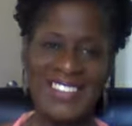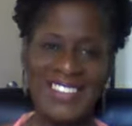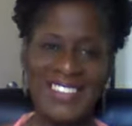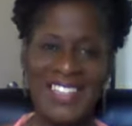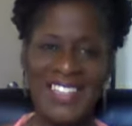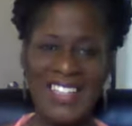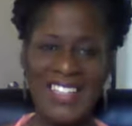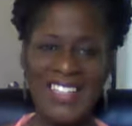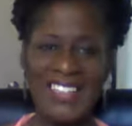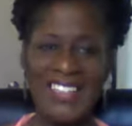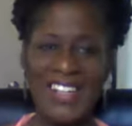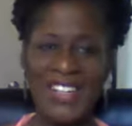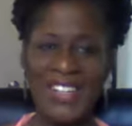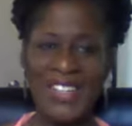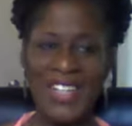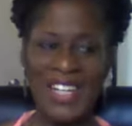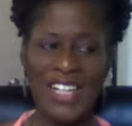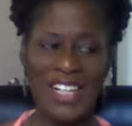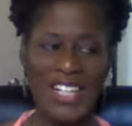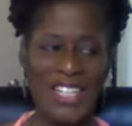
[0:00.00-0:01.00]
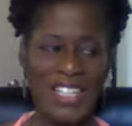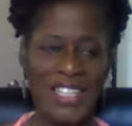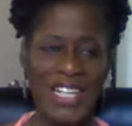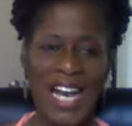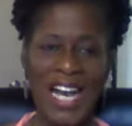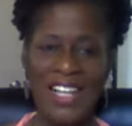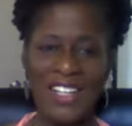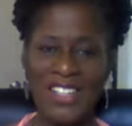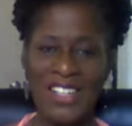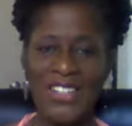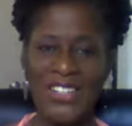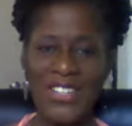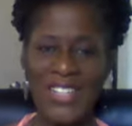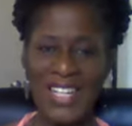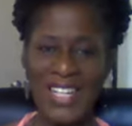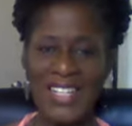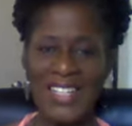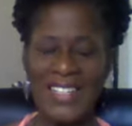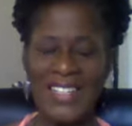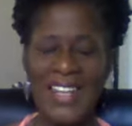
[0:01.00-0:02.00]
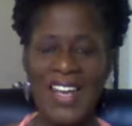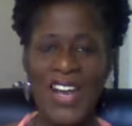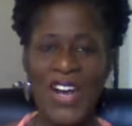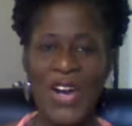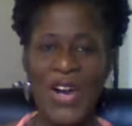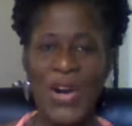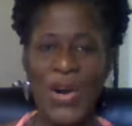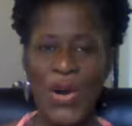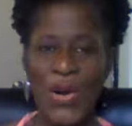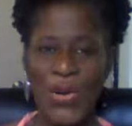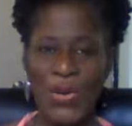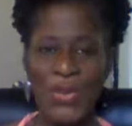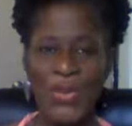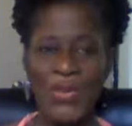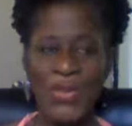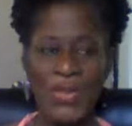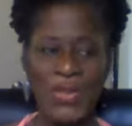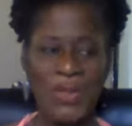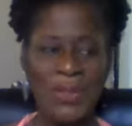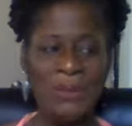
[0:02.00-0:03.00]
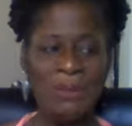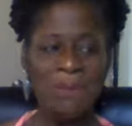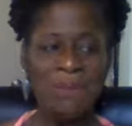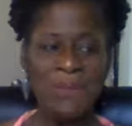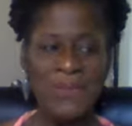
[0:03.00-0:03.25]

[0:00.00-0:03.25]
hot glue gun holder